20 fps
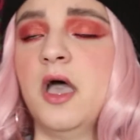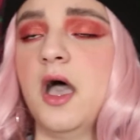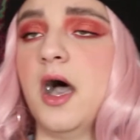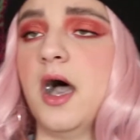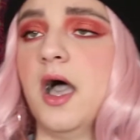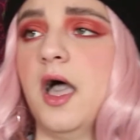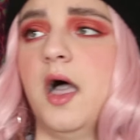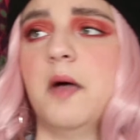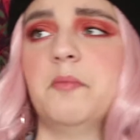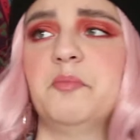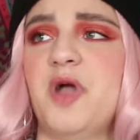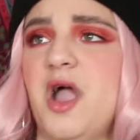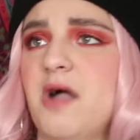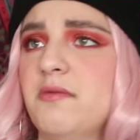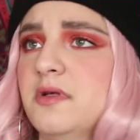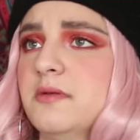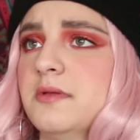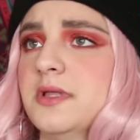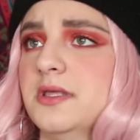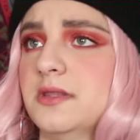
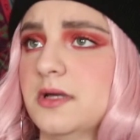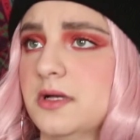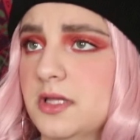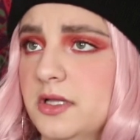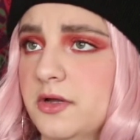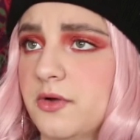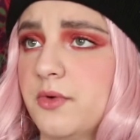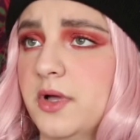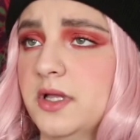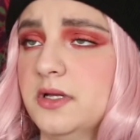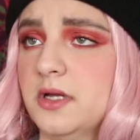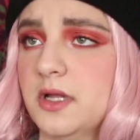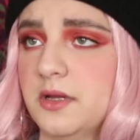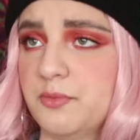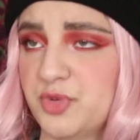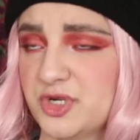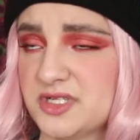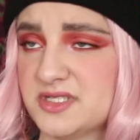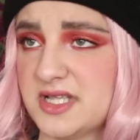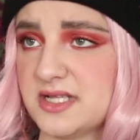Probably the clear one in
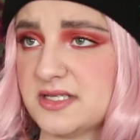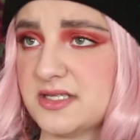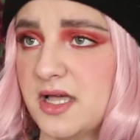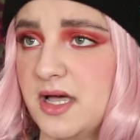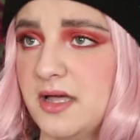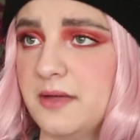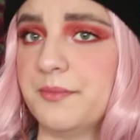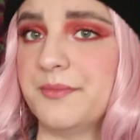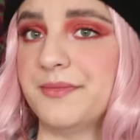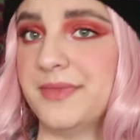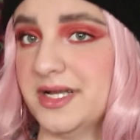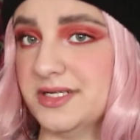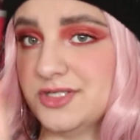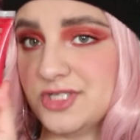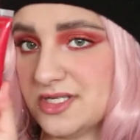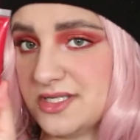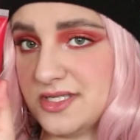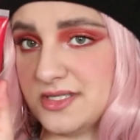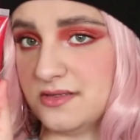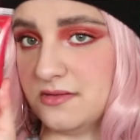Princess Cut, but
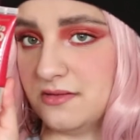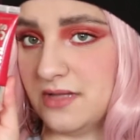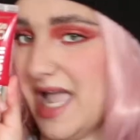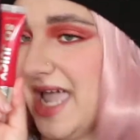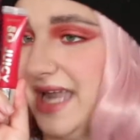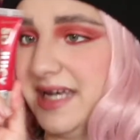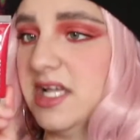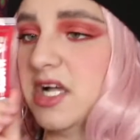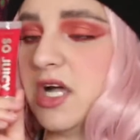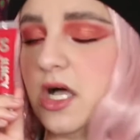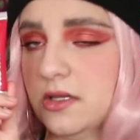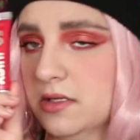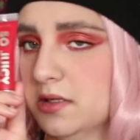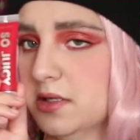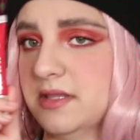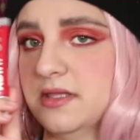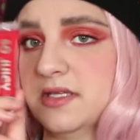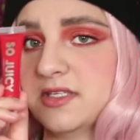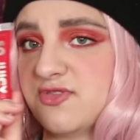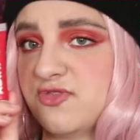just any color
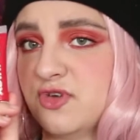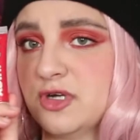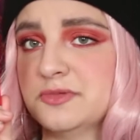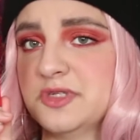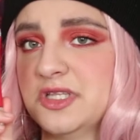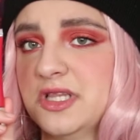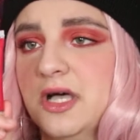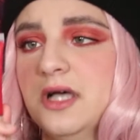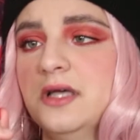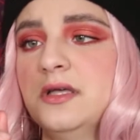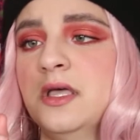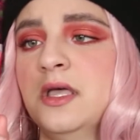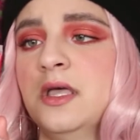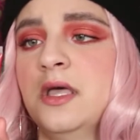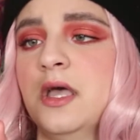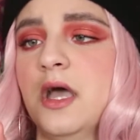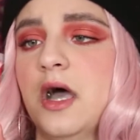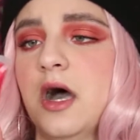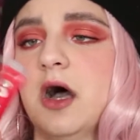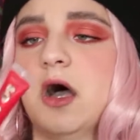in this formula
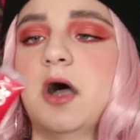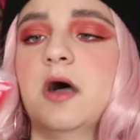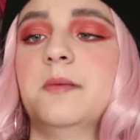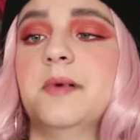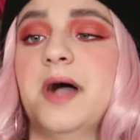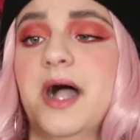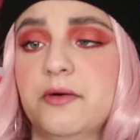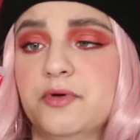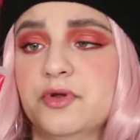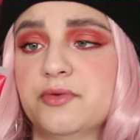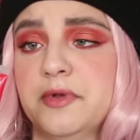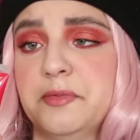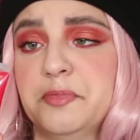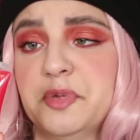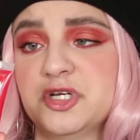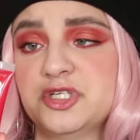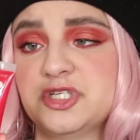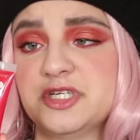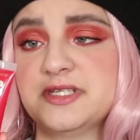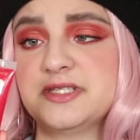I would
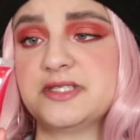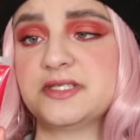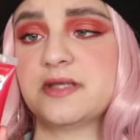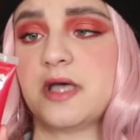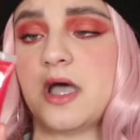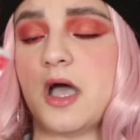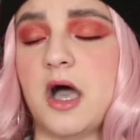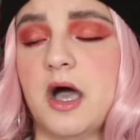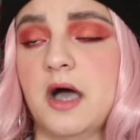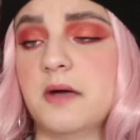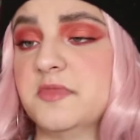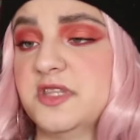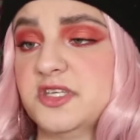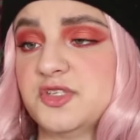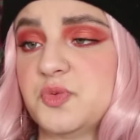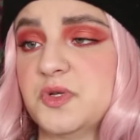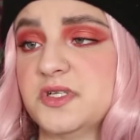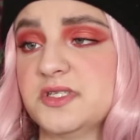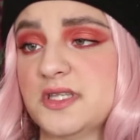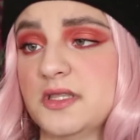repurchase.
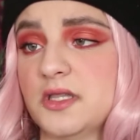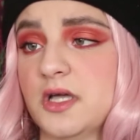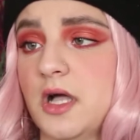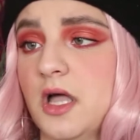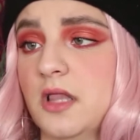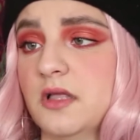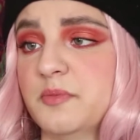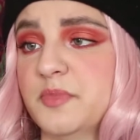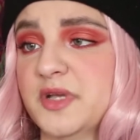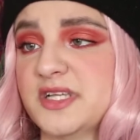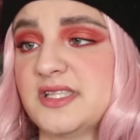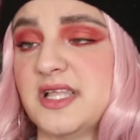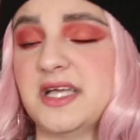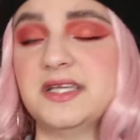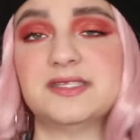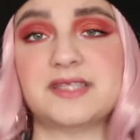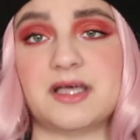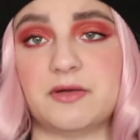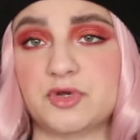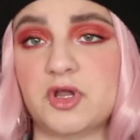This one's in the color Big
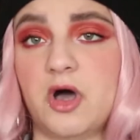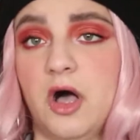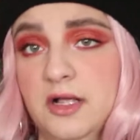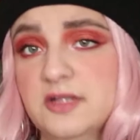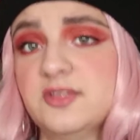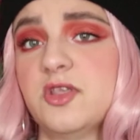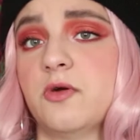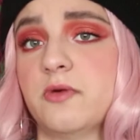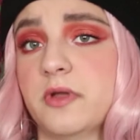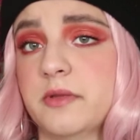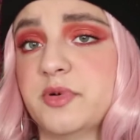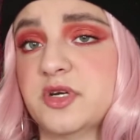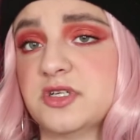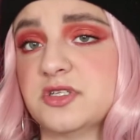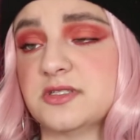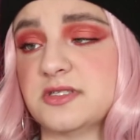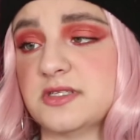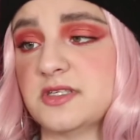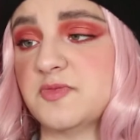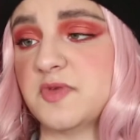Slice. I would also
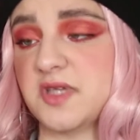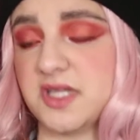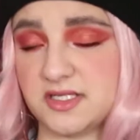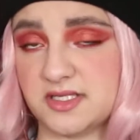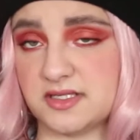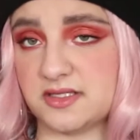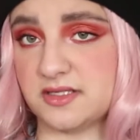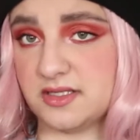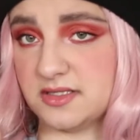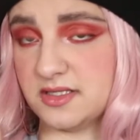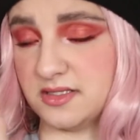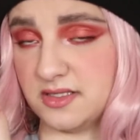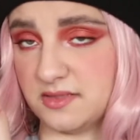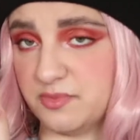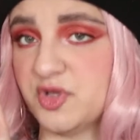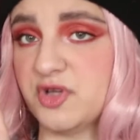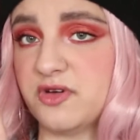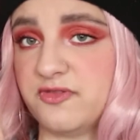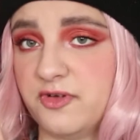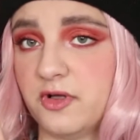repurchase this because this is a
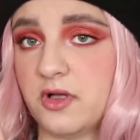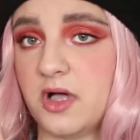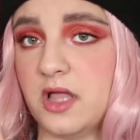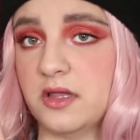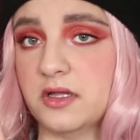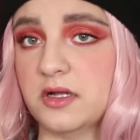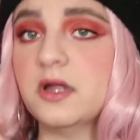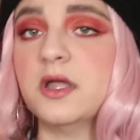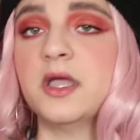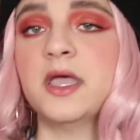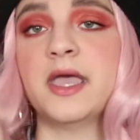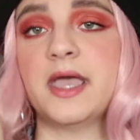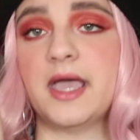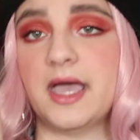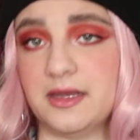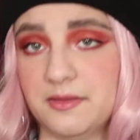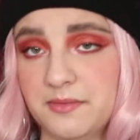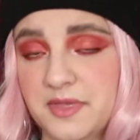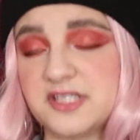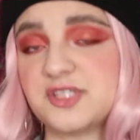beautiful color,
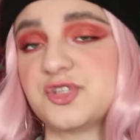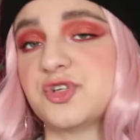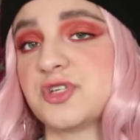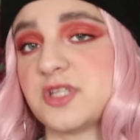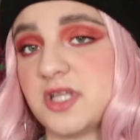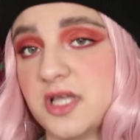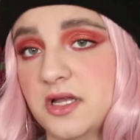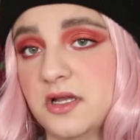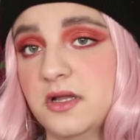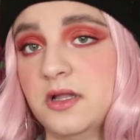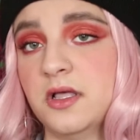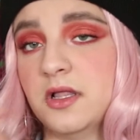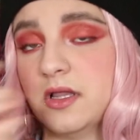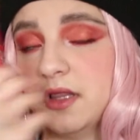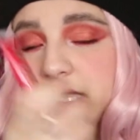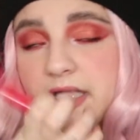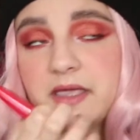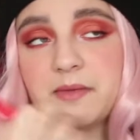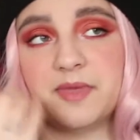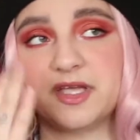and it makes your skin,
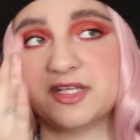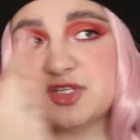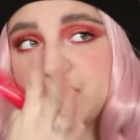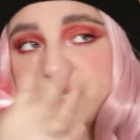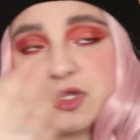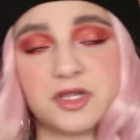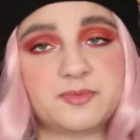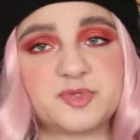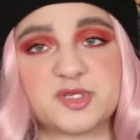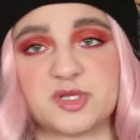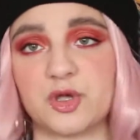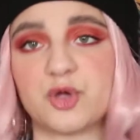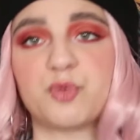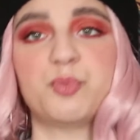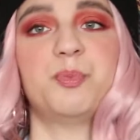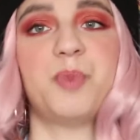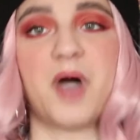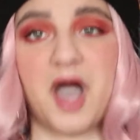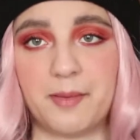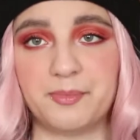like, it makes your lips
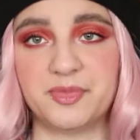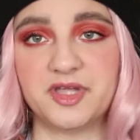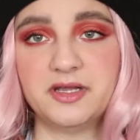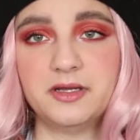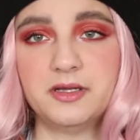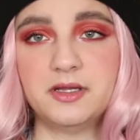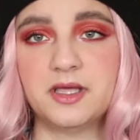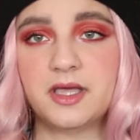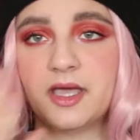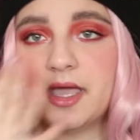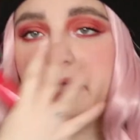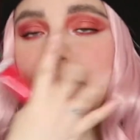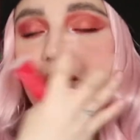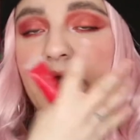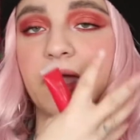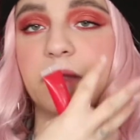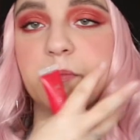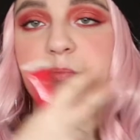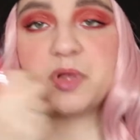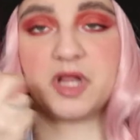look poppin'
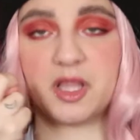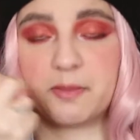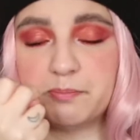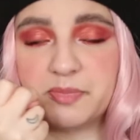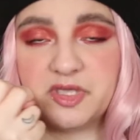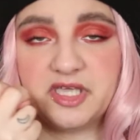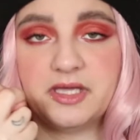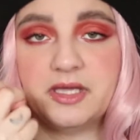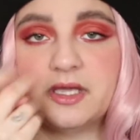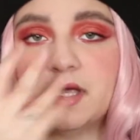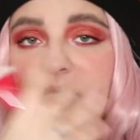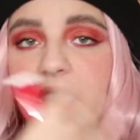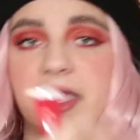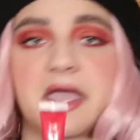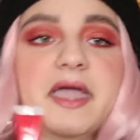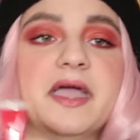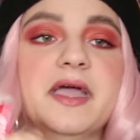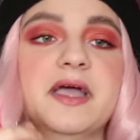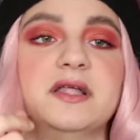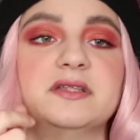and plumpy
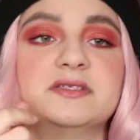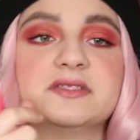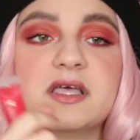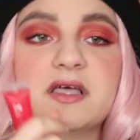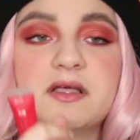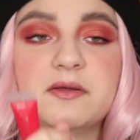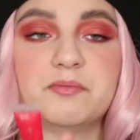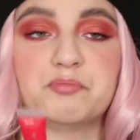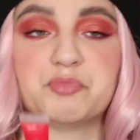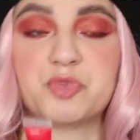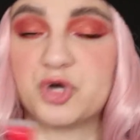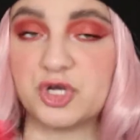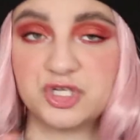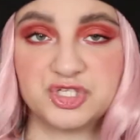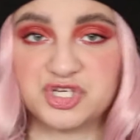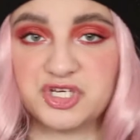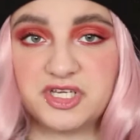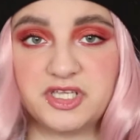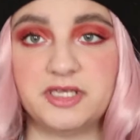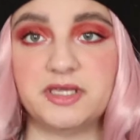and
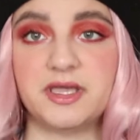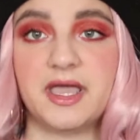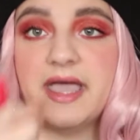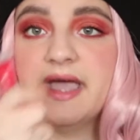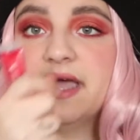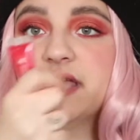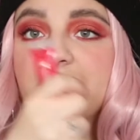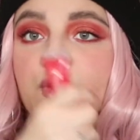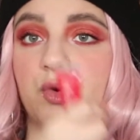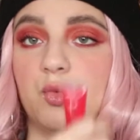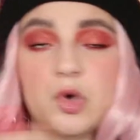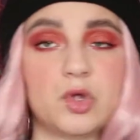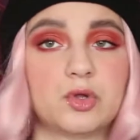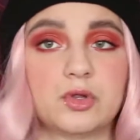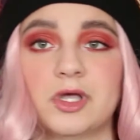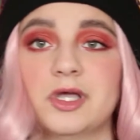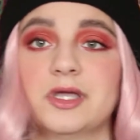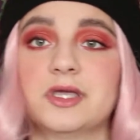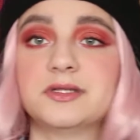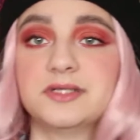cushiony, and it won't
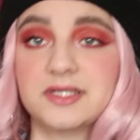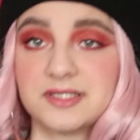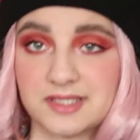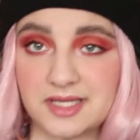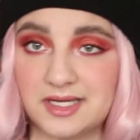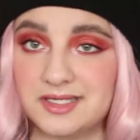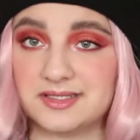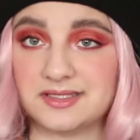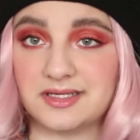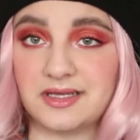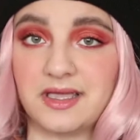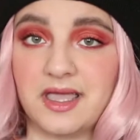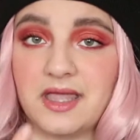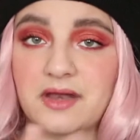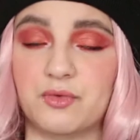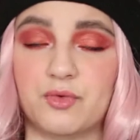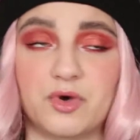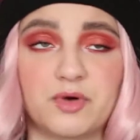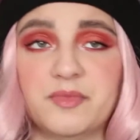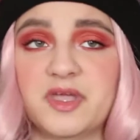look disgusting, and
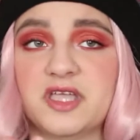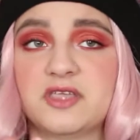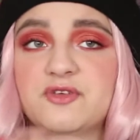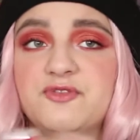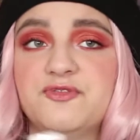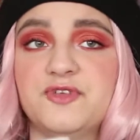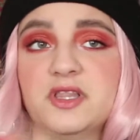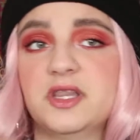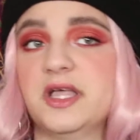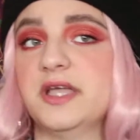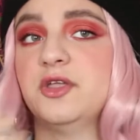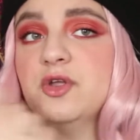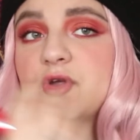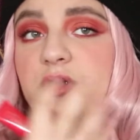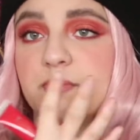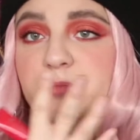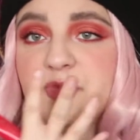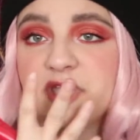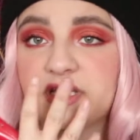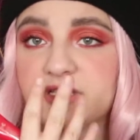it won't make you feel like
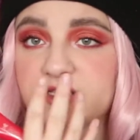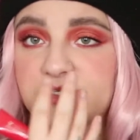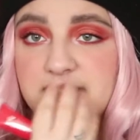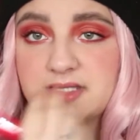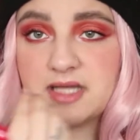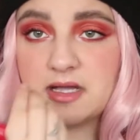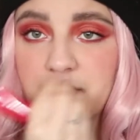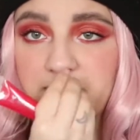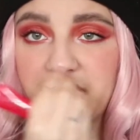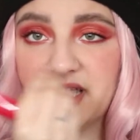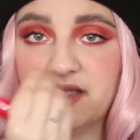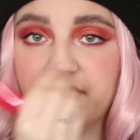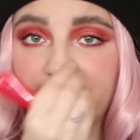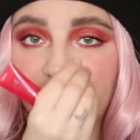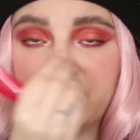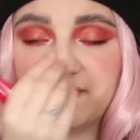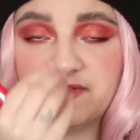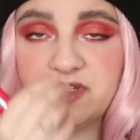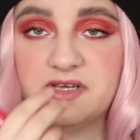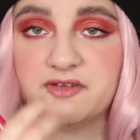you're being stung by
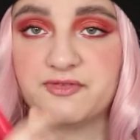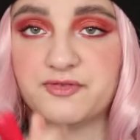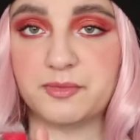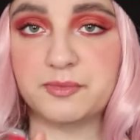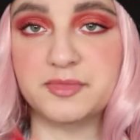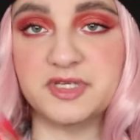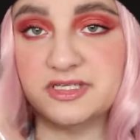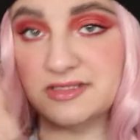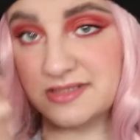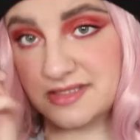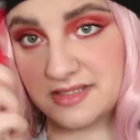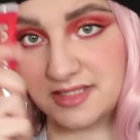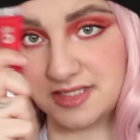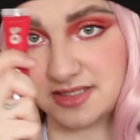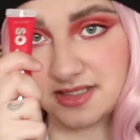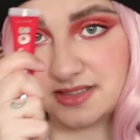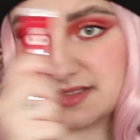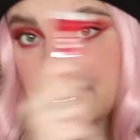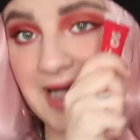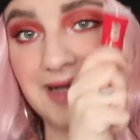50 different bees.
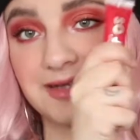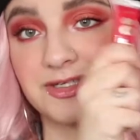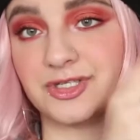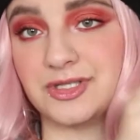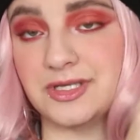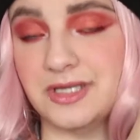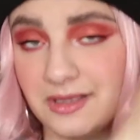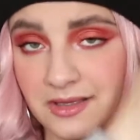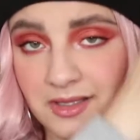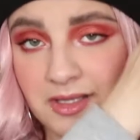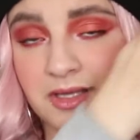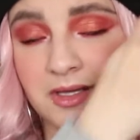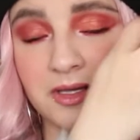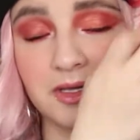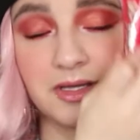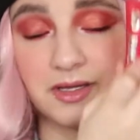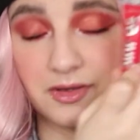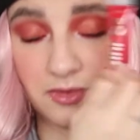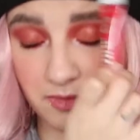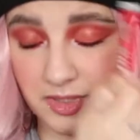This is actually
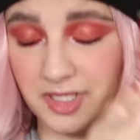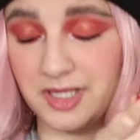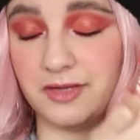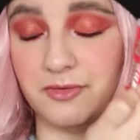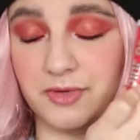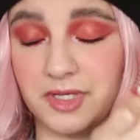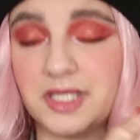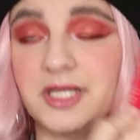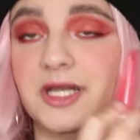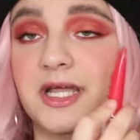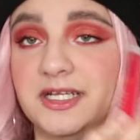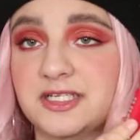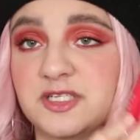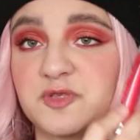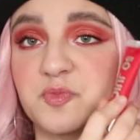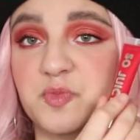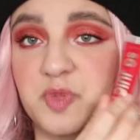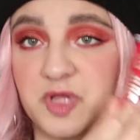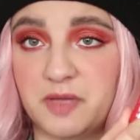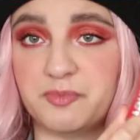really nice
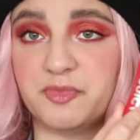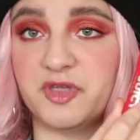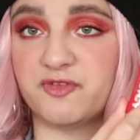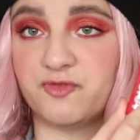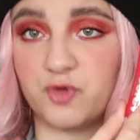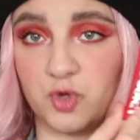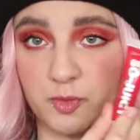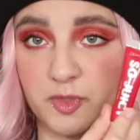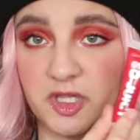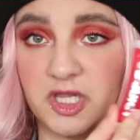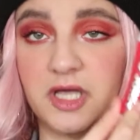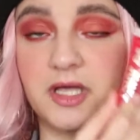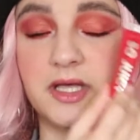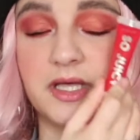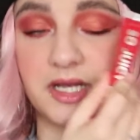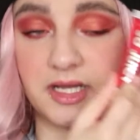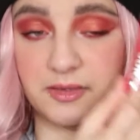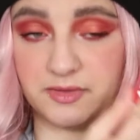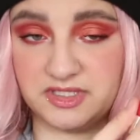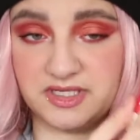plumping formula,
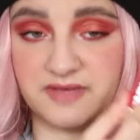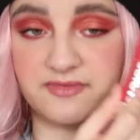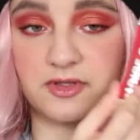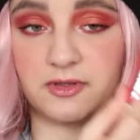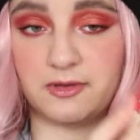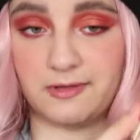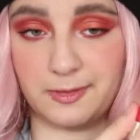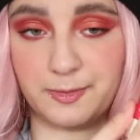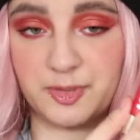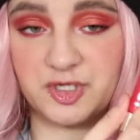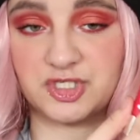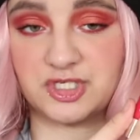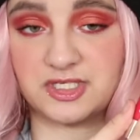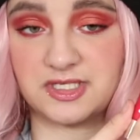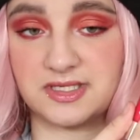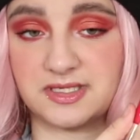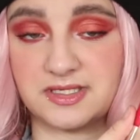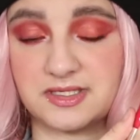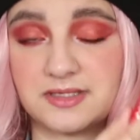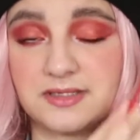and I would definitely repurchase
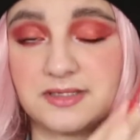this.